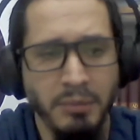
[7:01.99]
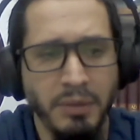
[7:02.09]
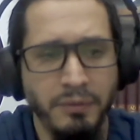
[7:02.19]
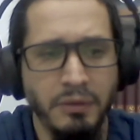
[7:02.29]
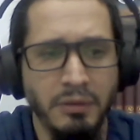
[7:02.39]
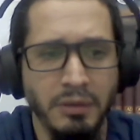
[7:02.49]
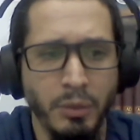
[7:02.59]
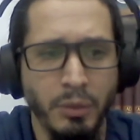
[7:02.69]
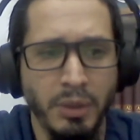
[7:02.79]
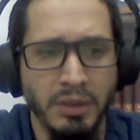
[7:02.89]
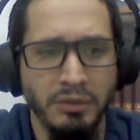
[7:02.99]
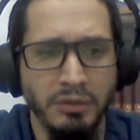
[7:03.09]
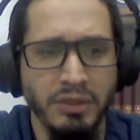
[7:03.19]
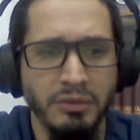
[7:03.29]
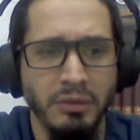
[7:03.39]
before, our
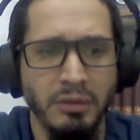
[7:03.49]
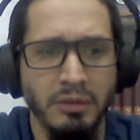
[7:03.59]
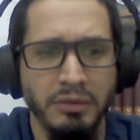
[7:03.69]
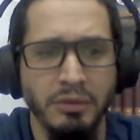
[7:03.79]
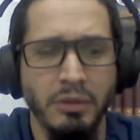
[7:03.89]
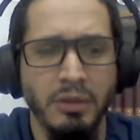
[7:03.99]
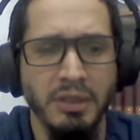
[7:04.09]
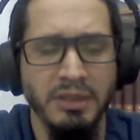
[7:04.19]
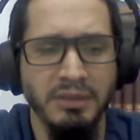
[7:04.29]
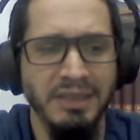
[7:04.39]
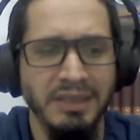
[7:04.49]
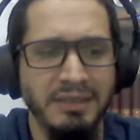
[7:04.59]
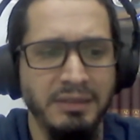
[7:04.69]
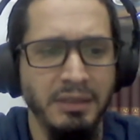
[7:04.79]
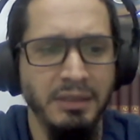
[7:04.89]
threshold score is
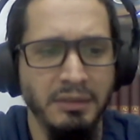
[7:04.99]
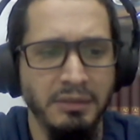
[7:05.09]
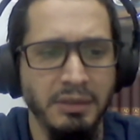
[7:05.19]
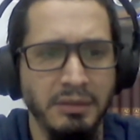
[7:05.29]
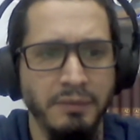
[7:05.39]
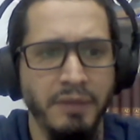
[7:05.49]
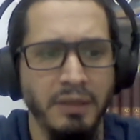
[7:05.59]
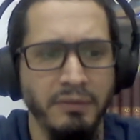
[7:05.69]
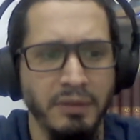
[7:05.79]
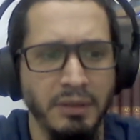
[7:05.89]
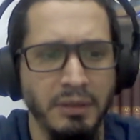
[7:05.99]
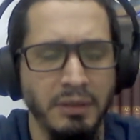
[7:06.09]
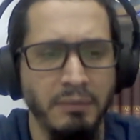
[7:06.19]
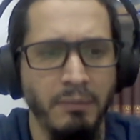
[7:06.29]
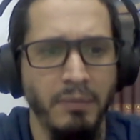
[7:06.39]
65.
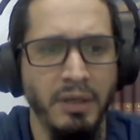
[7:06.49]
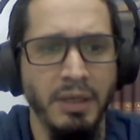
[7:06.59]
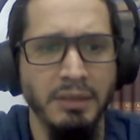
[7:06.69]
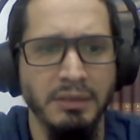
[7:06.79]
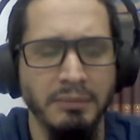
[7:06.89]
Next.